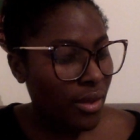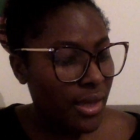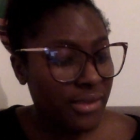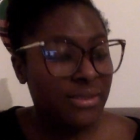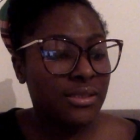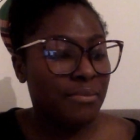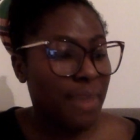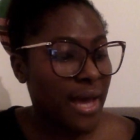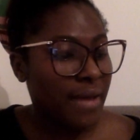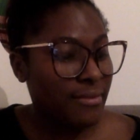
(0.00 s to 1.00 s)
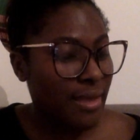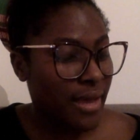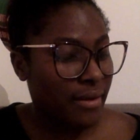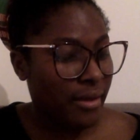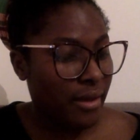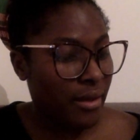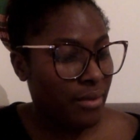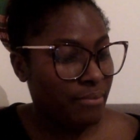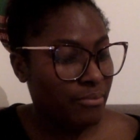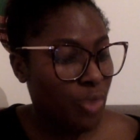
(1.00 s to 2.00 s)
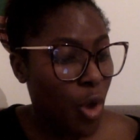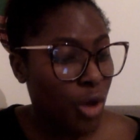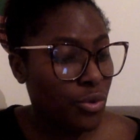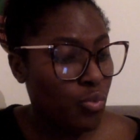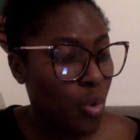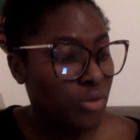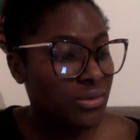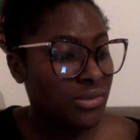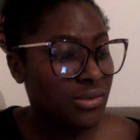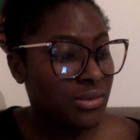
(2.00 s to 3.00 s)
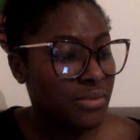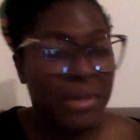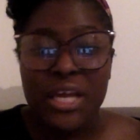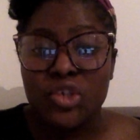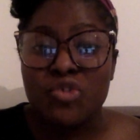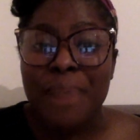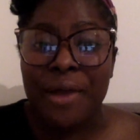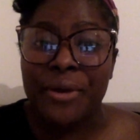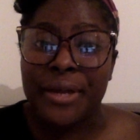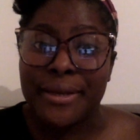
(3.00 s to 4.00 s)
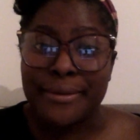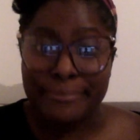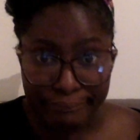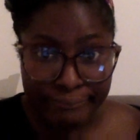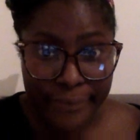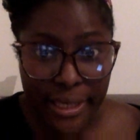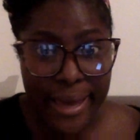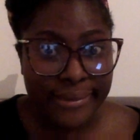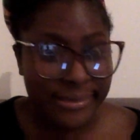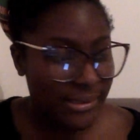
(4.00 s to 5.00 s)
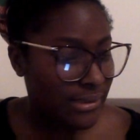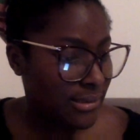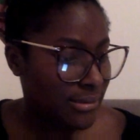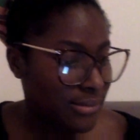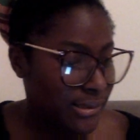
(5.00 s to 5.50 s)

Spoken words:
is the man that God wants me to marry. Yes.